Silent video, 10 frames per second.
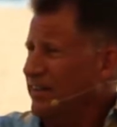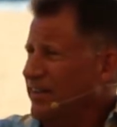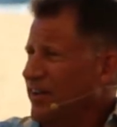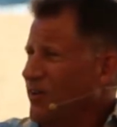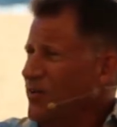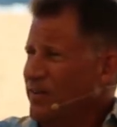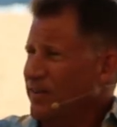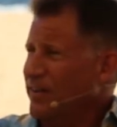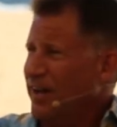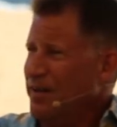you know?
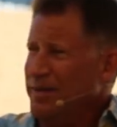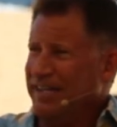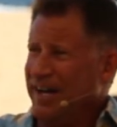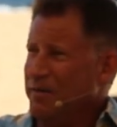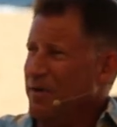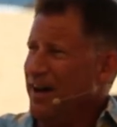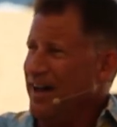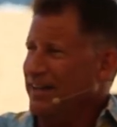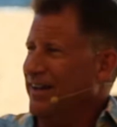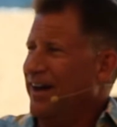I mean, come
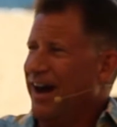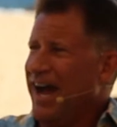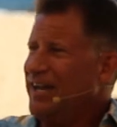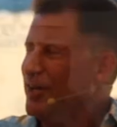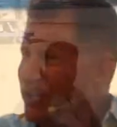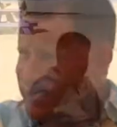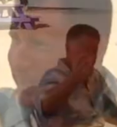on. I could